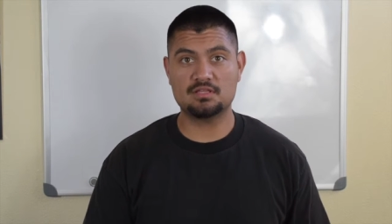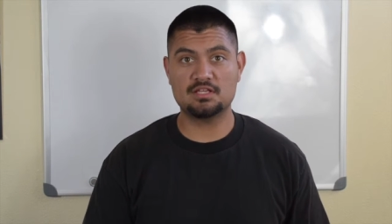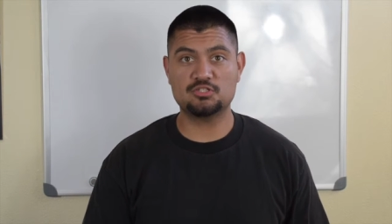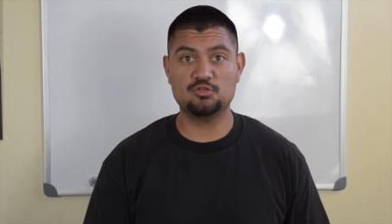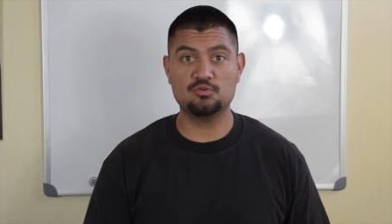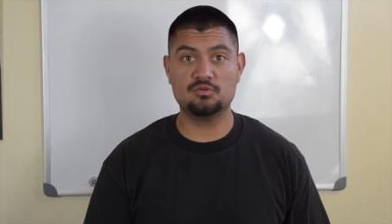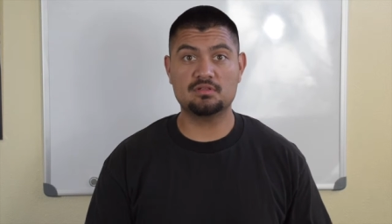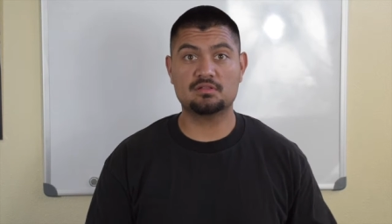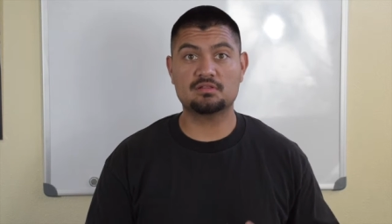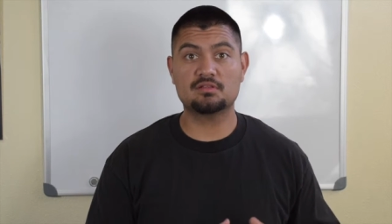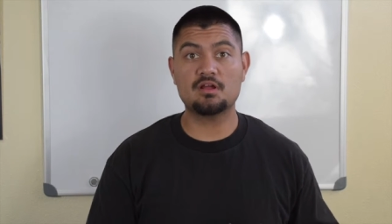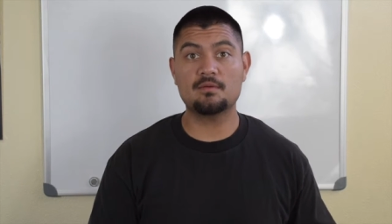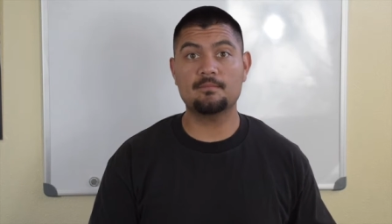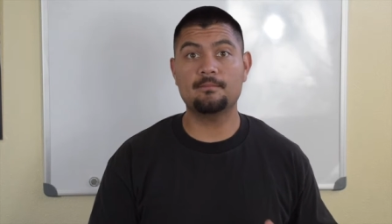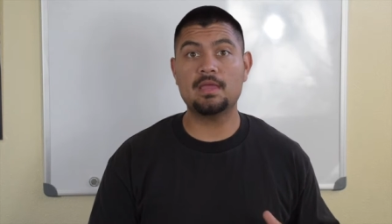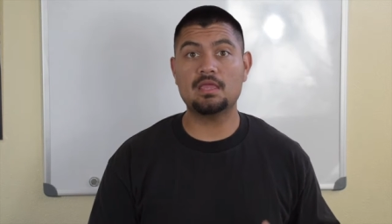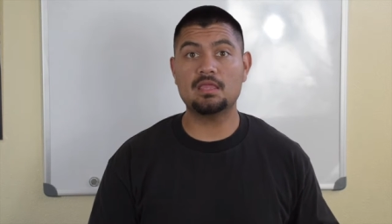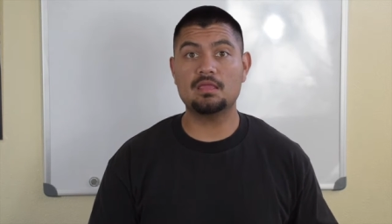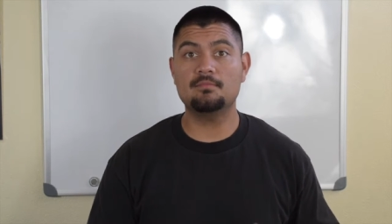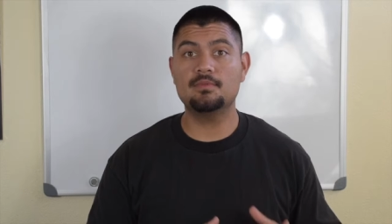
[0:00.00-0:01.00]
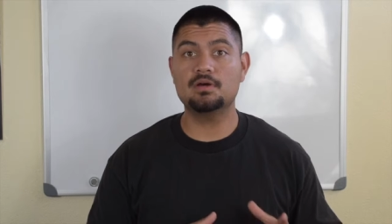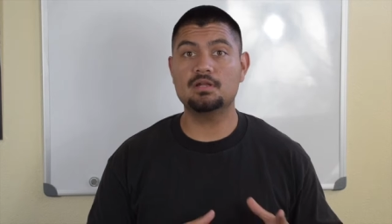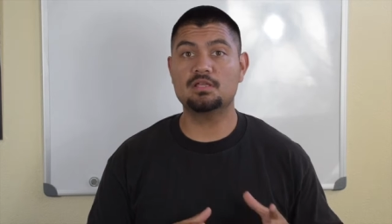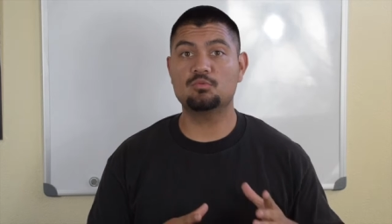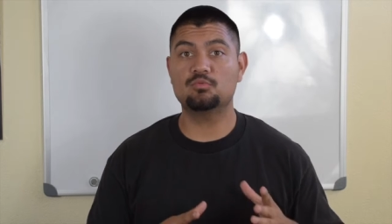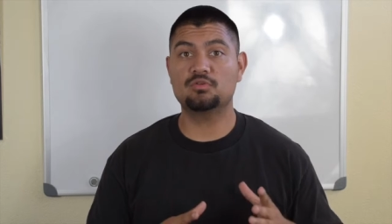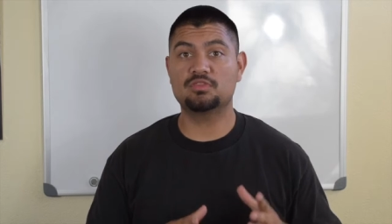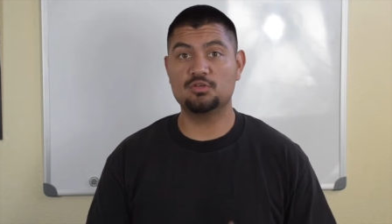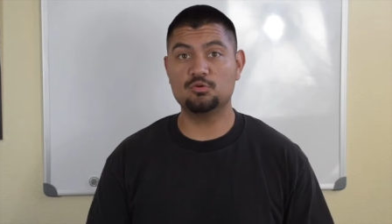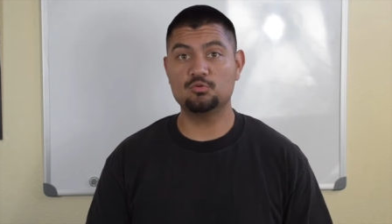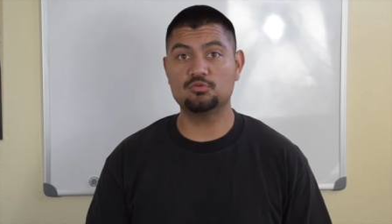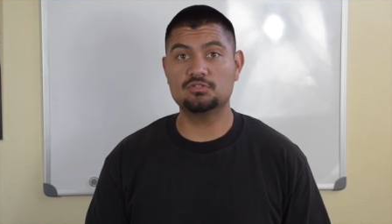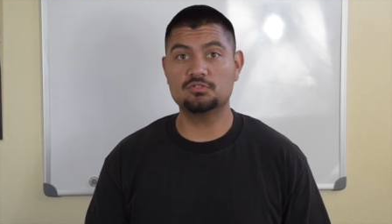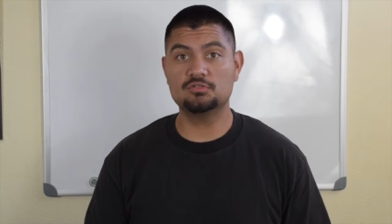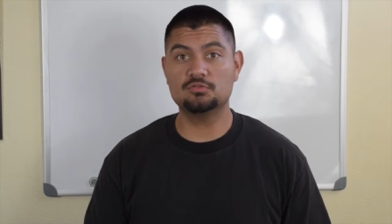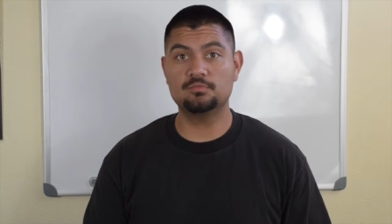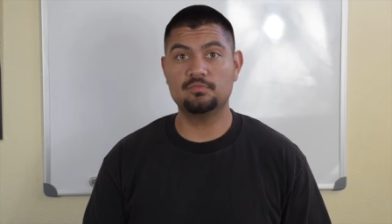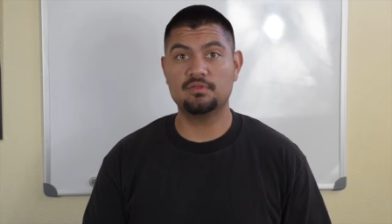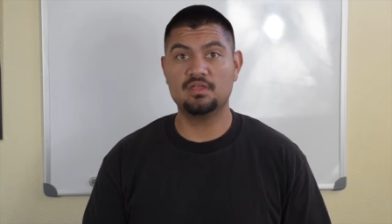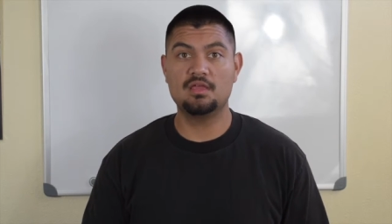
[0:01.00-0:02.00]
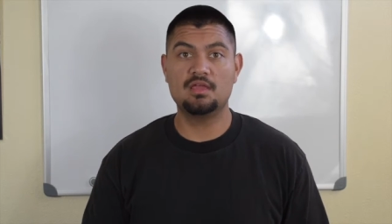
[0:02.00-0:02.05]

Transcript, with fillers: that you can start making money with YouTube,